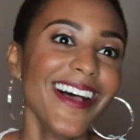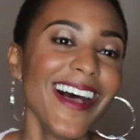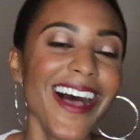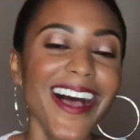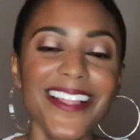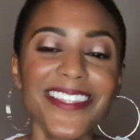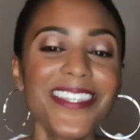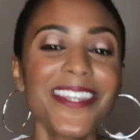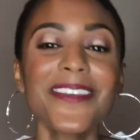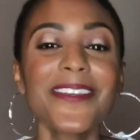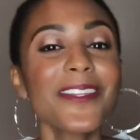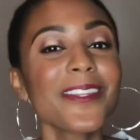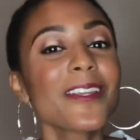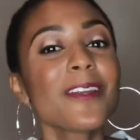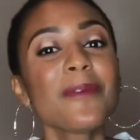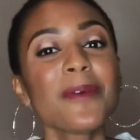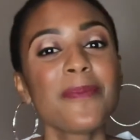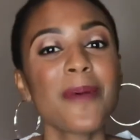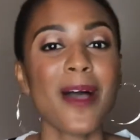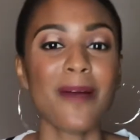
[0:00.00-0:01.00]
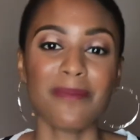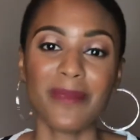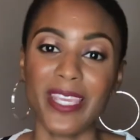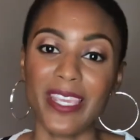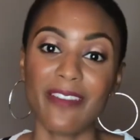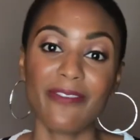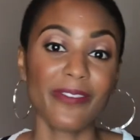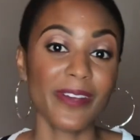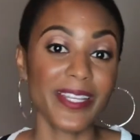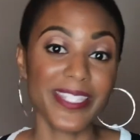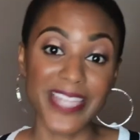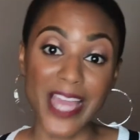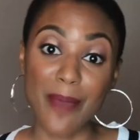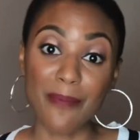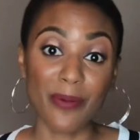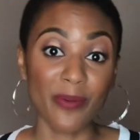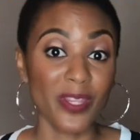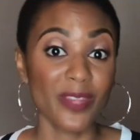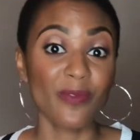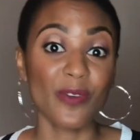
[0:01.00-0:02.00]
I'll tell you a little bit about me. For
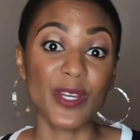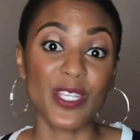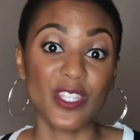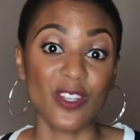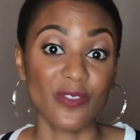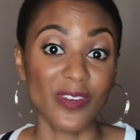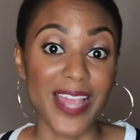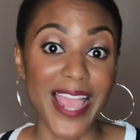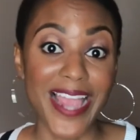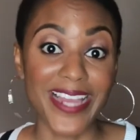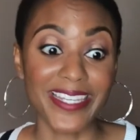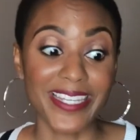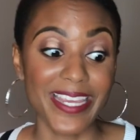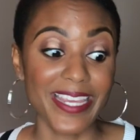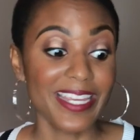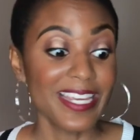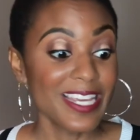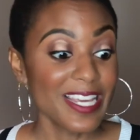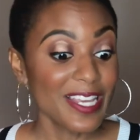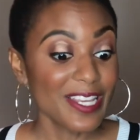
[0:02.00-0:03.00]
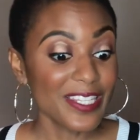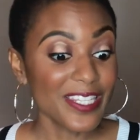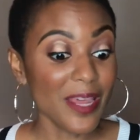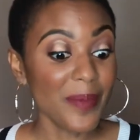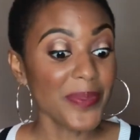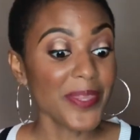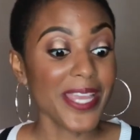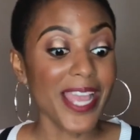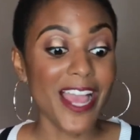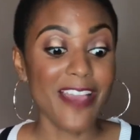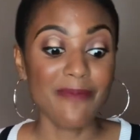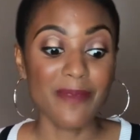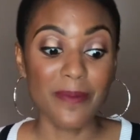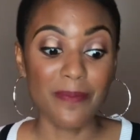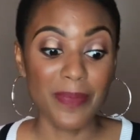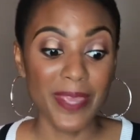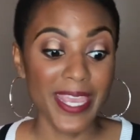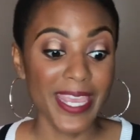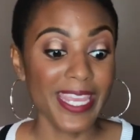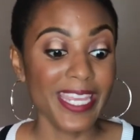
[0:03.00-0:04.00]
example, with voiceover acting, something I've
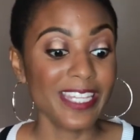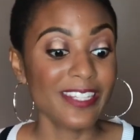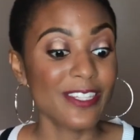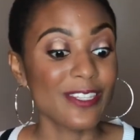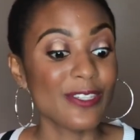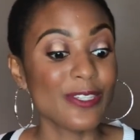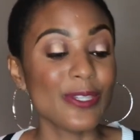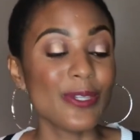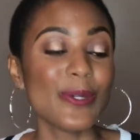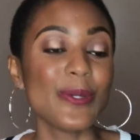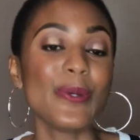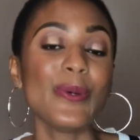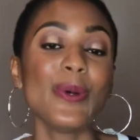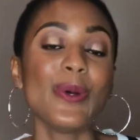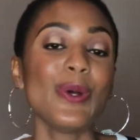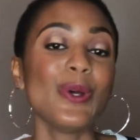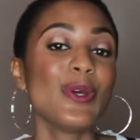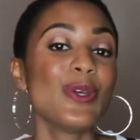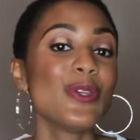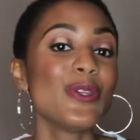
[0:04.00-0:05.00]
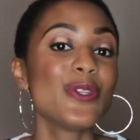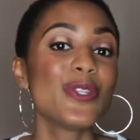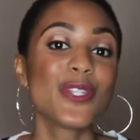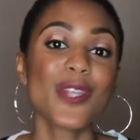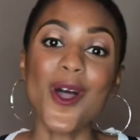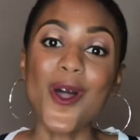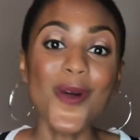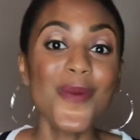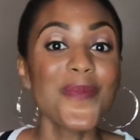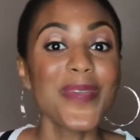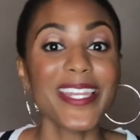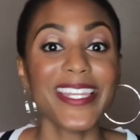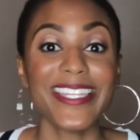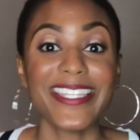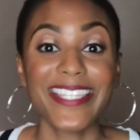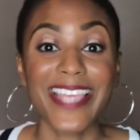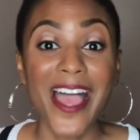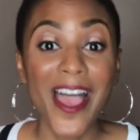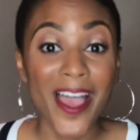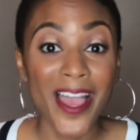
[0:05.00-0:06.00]
been paid to do so many
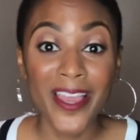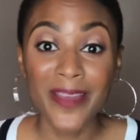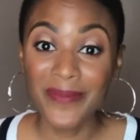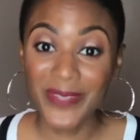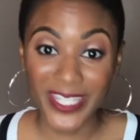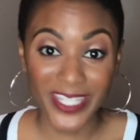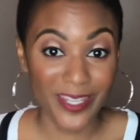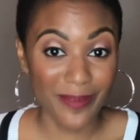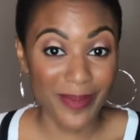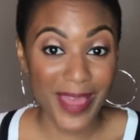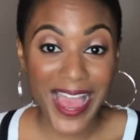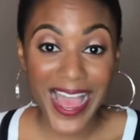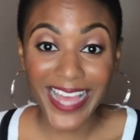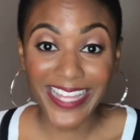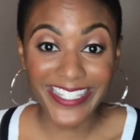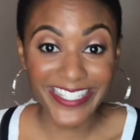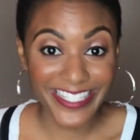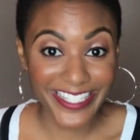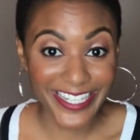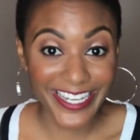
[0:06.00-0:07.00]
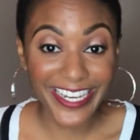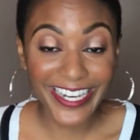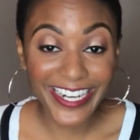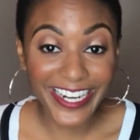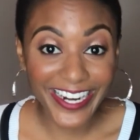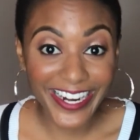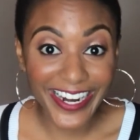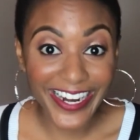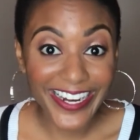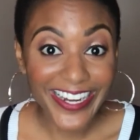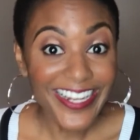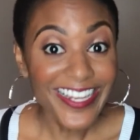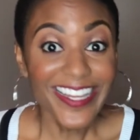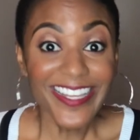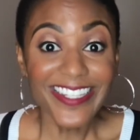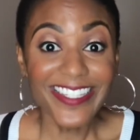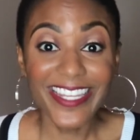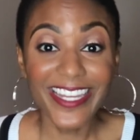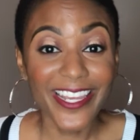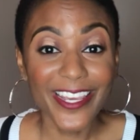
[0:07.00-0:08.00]
times in the past year,
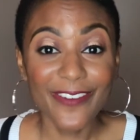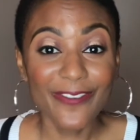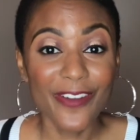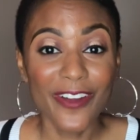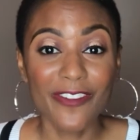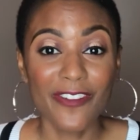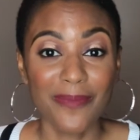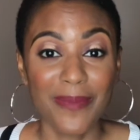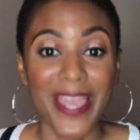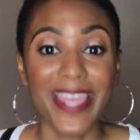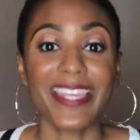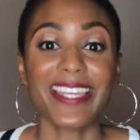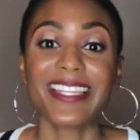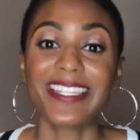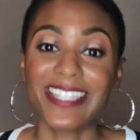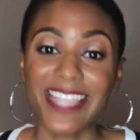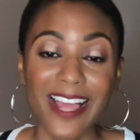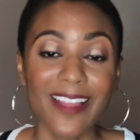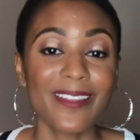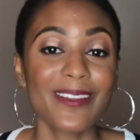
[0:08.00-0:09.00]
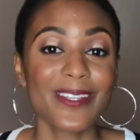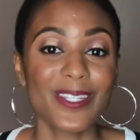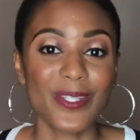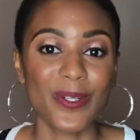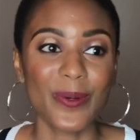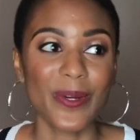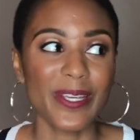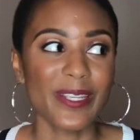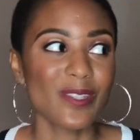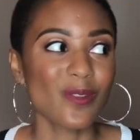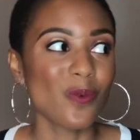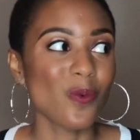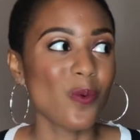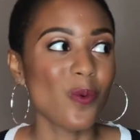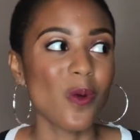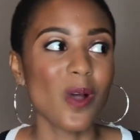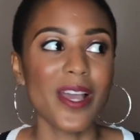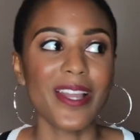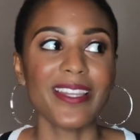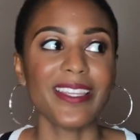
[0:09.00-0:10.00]
sitting in front of a mic and telling stories,
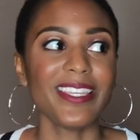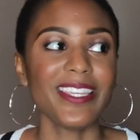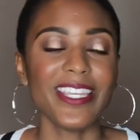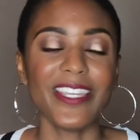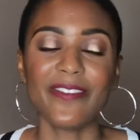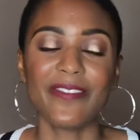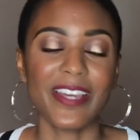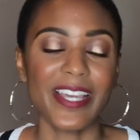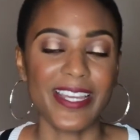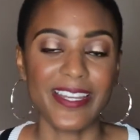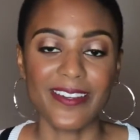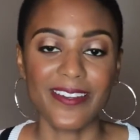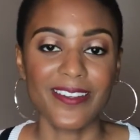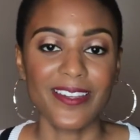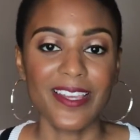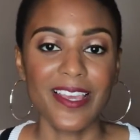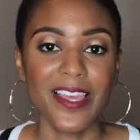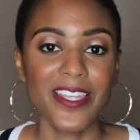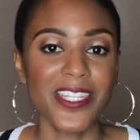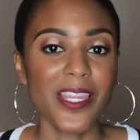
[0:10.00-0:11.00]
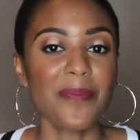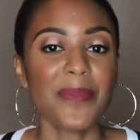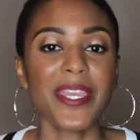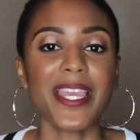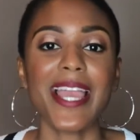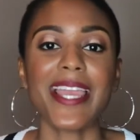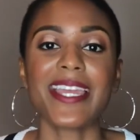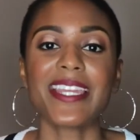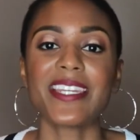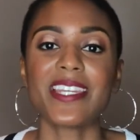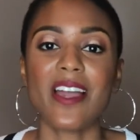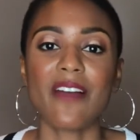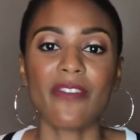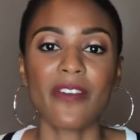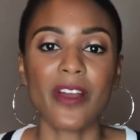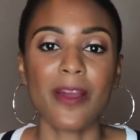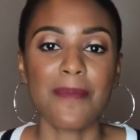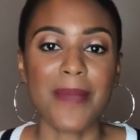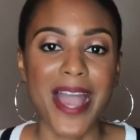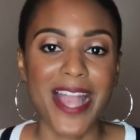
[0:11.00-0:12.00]
what even? Something I had
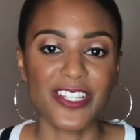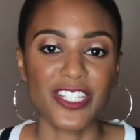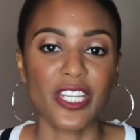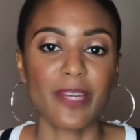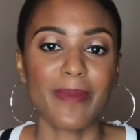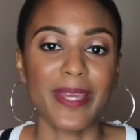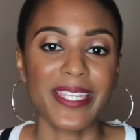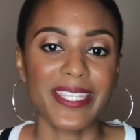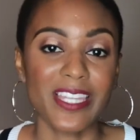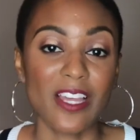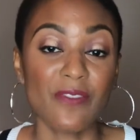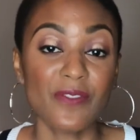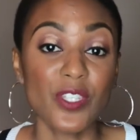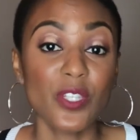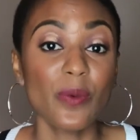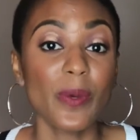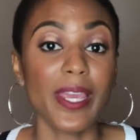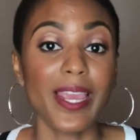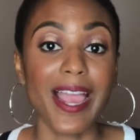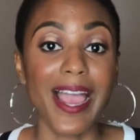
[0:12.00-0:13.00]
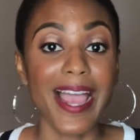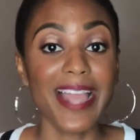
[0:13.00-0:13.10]
never imagined myself doing.